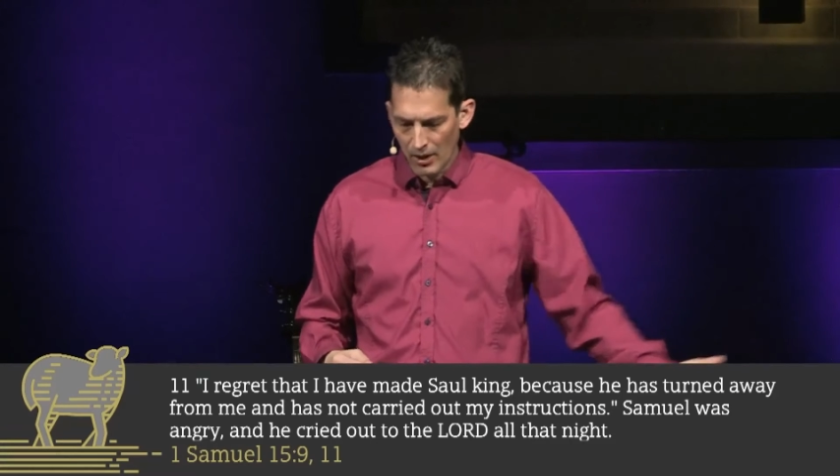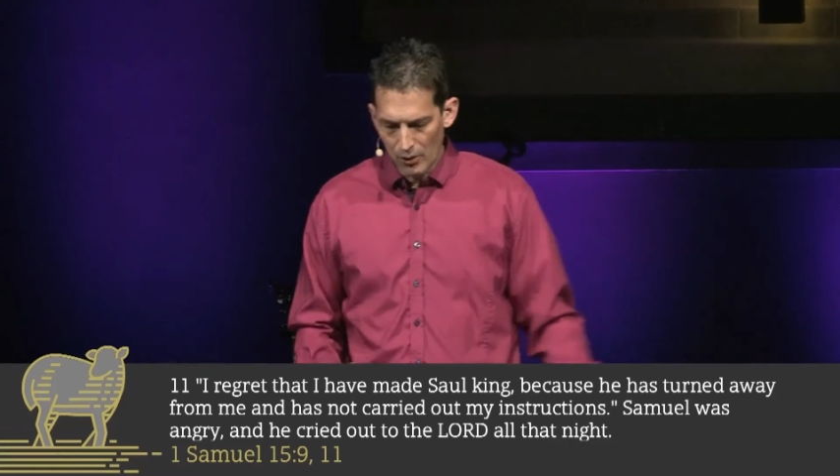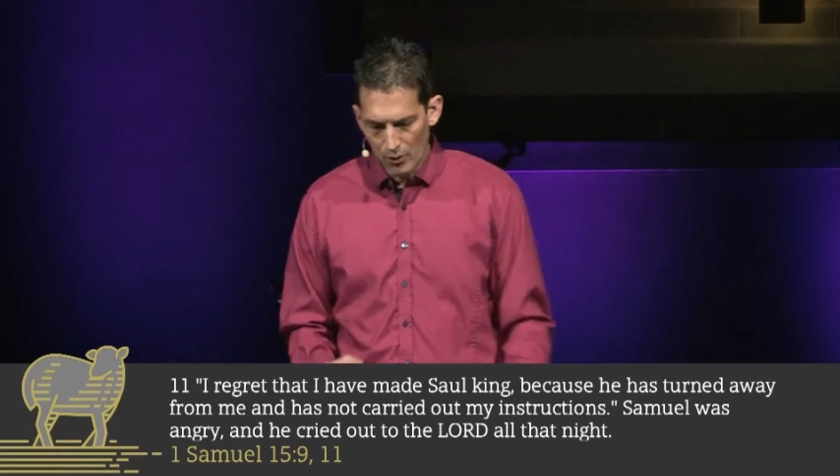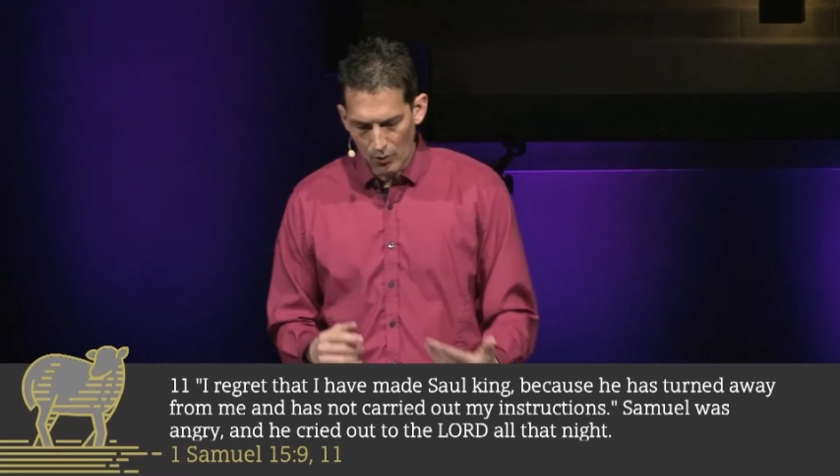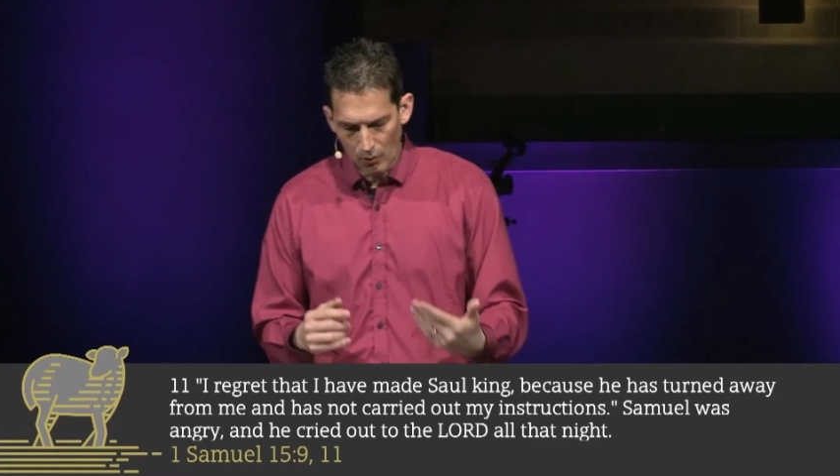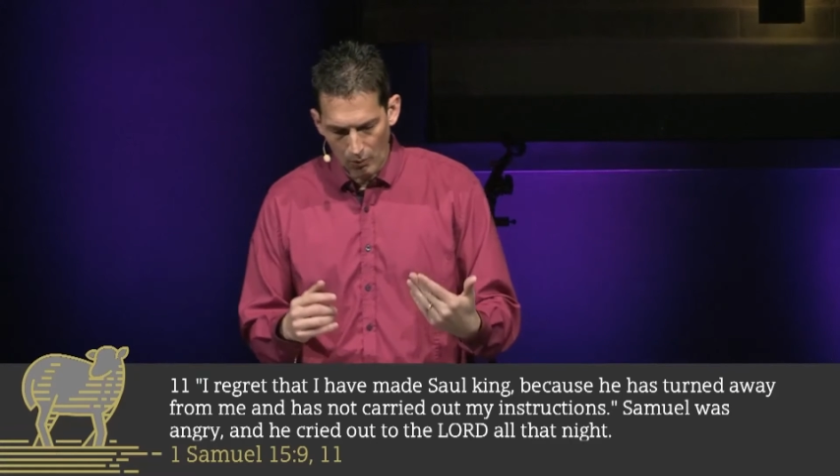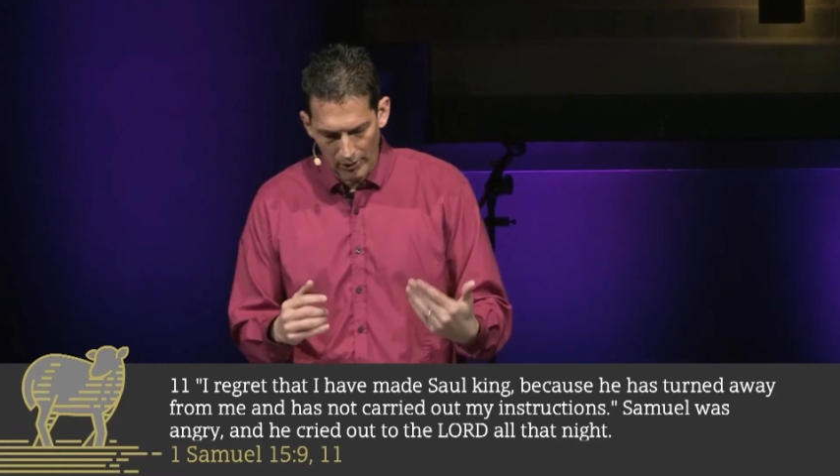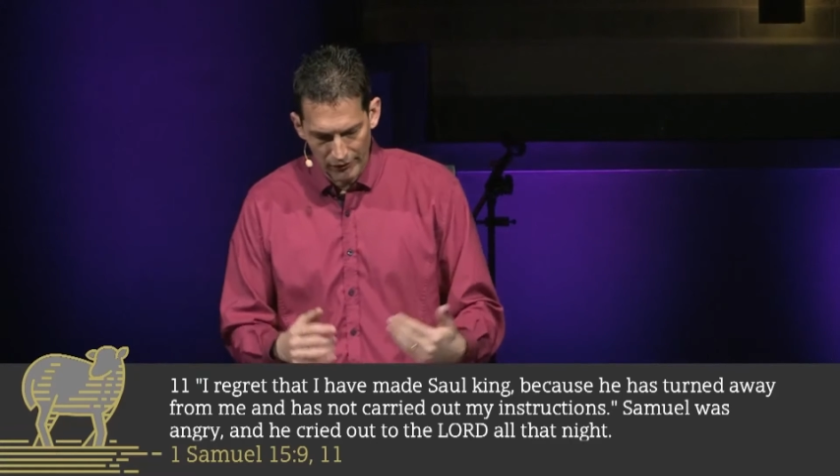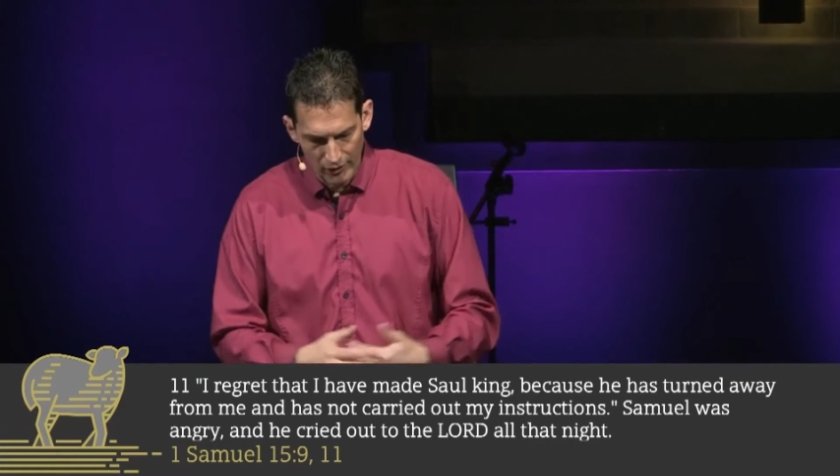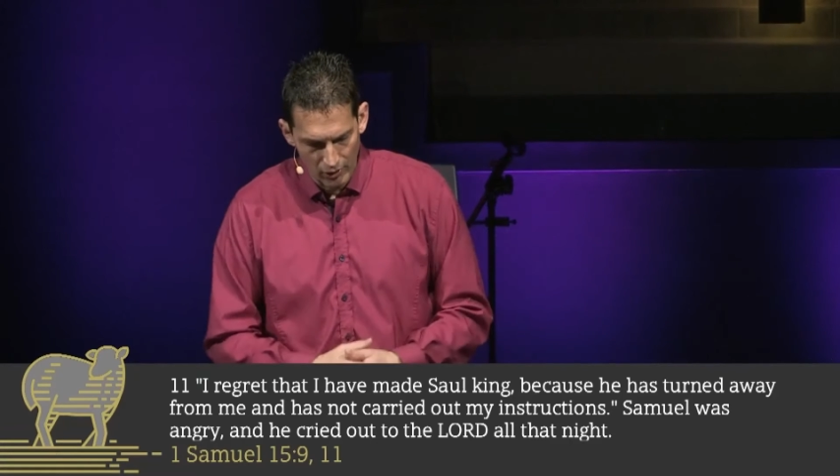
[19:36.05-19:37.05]
knew
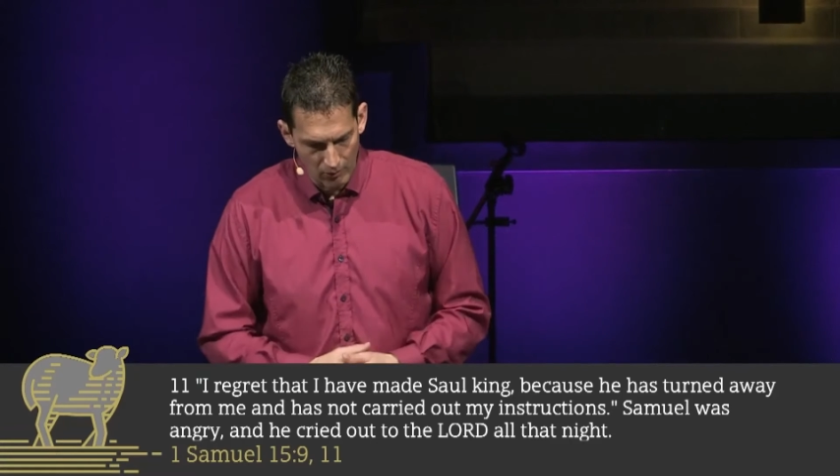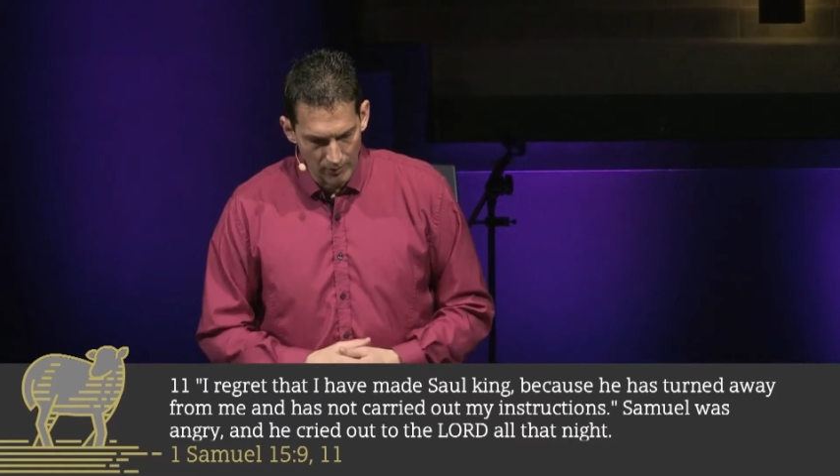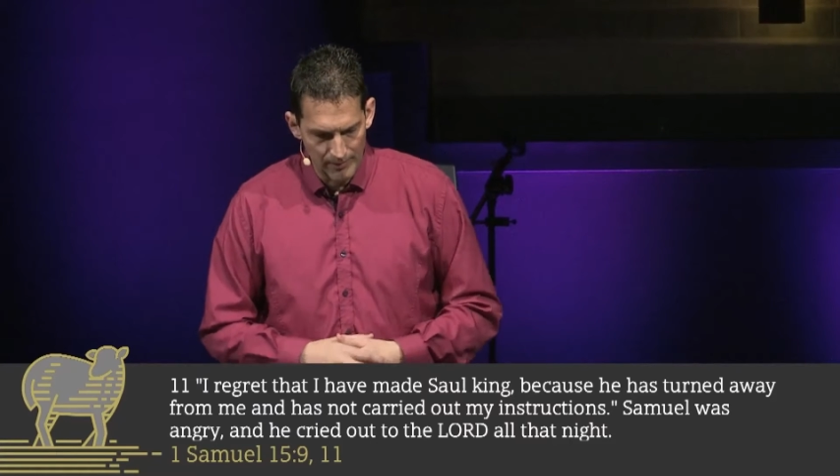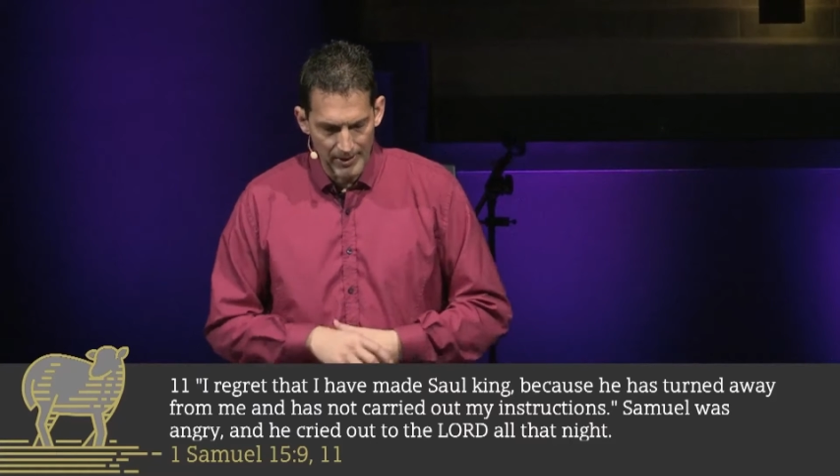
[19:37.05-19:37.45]
where Saul would